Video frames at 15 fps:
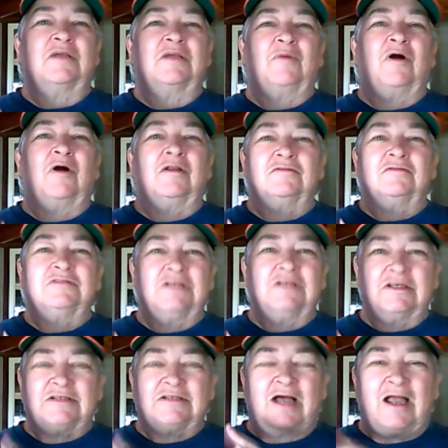come on
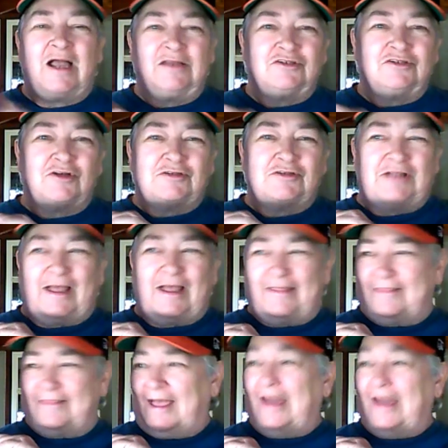CSI and shows
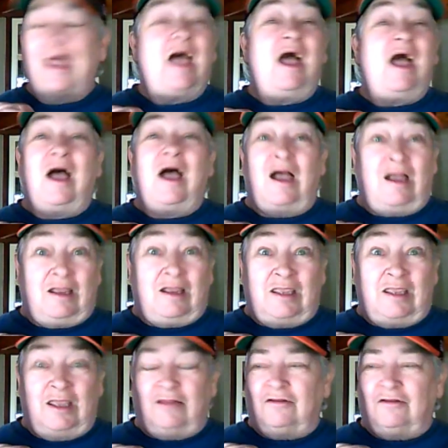like that. I
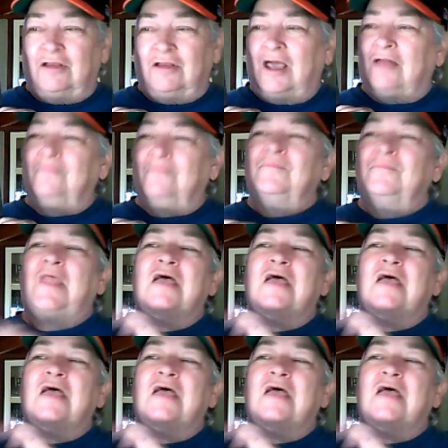can't look at them.